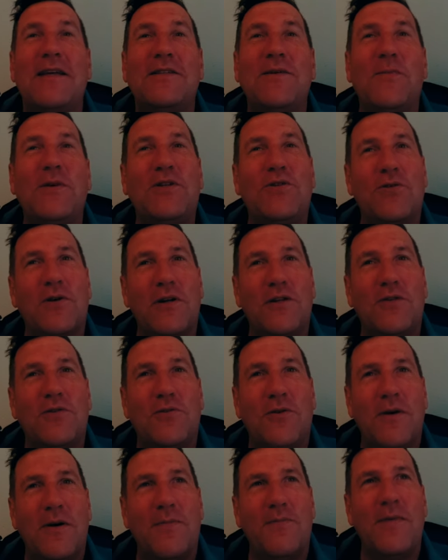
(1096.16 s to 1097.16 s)
So we took it
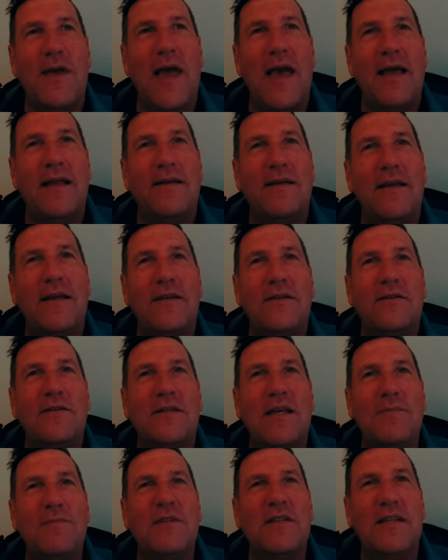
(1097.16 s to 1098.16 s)
to him and it
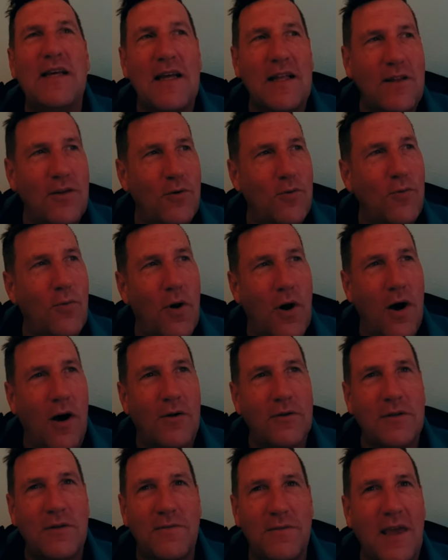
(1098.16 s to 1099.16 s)
seemed to take a little
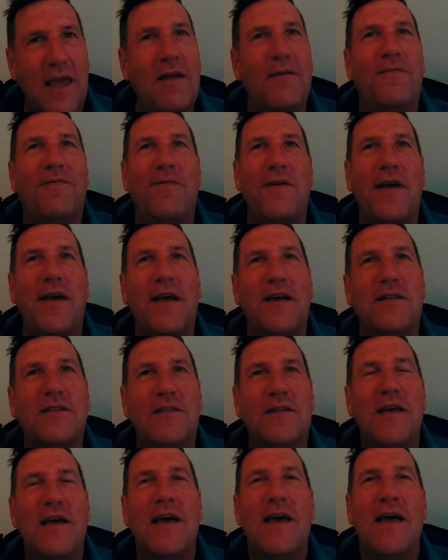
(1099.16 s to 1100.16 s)
while to get
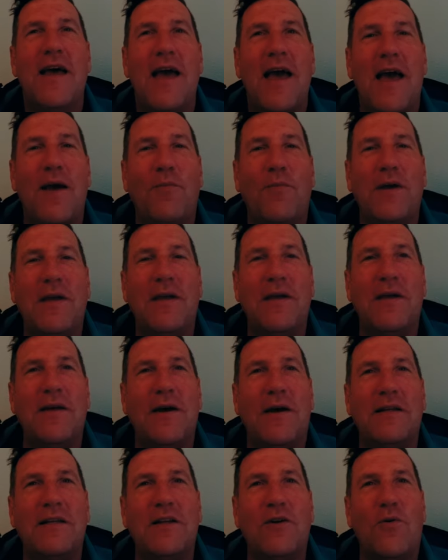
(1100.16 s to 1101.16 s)
fixed. And
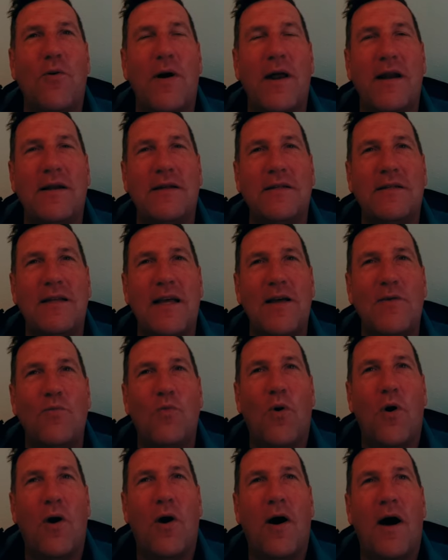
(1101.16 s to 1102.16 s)
I didn't quite
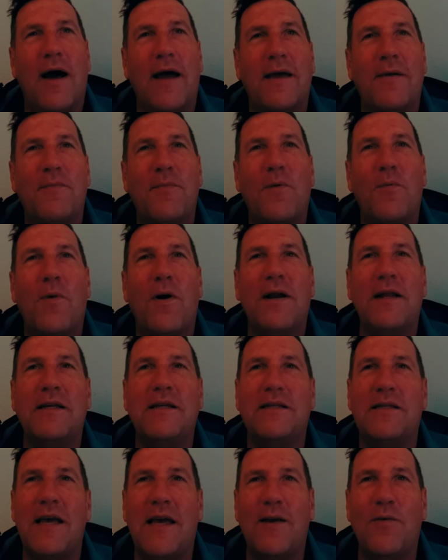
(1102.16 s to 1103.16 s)
understand why, but what he
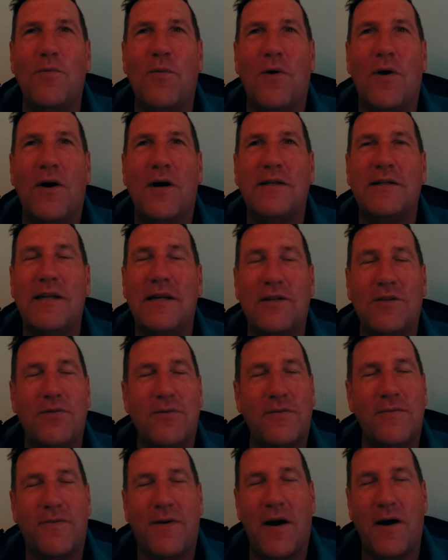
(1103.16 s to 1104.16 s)
said was, and he
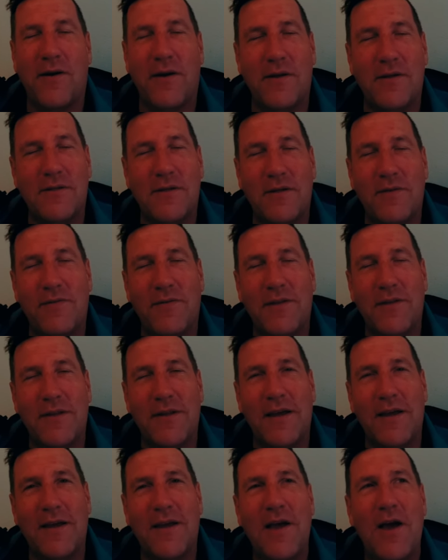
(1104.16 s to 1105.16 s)
took photos and
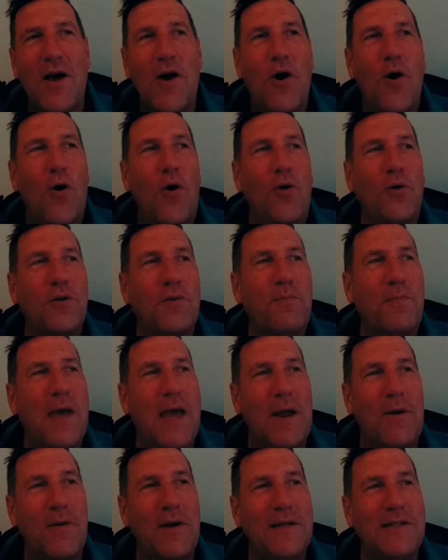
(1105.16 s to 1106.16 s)
everything, all the
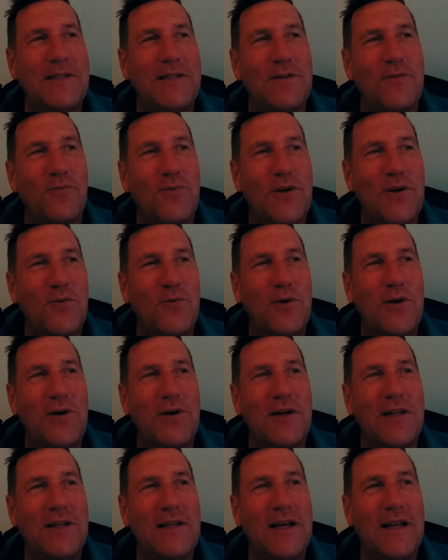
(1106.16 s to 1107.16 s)
bearings in the rear
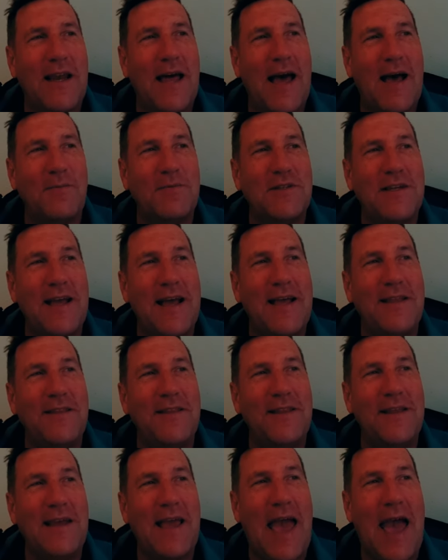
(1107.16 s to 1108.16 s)
wheel had collapsed
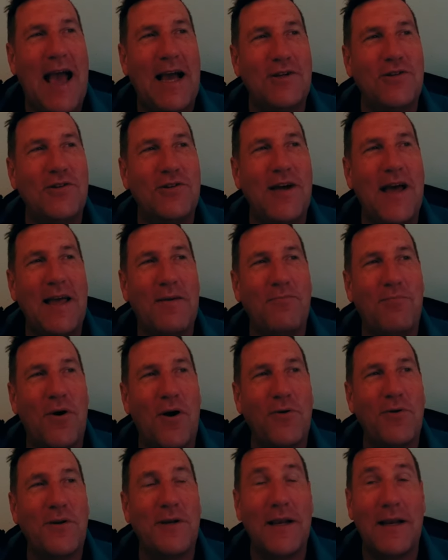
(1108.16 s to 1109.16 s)
and the axle had
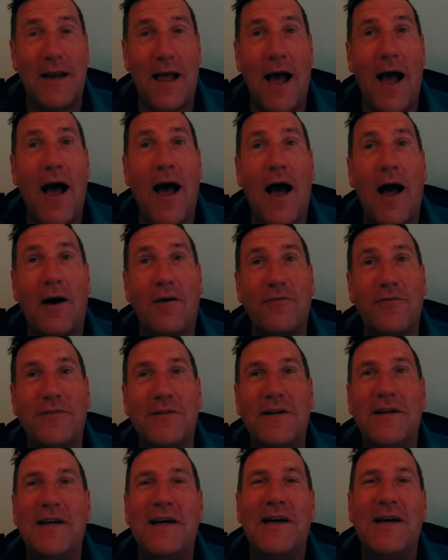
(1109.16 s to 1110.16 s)
broken in half
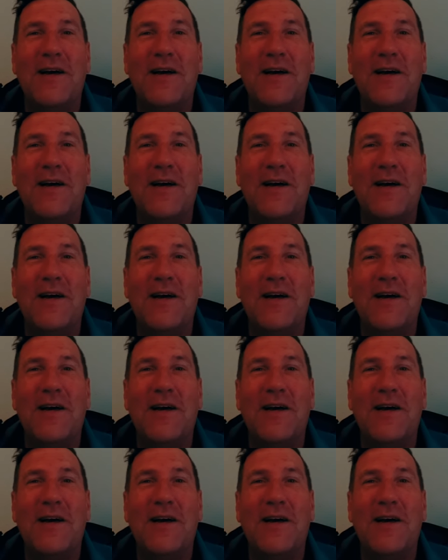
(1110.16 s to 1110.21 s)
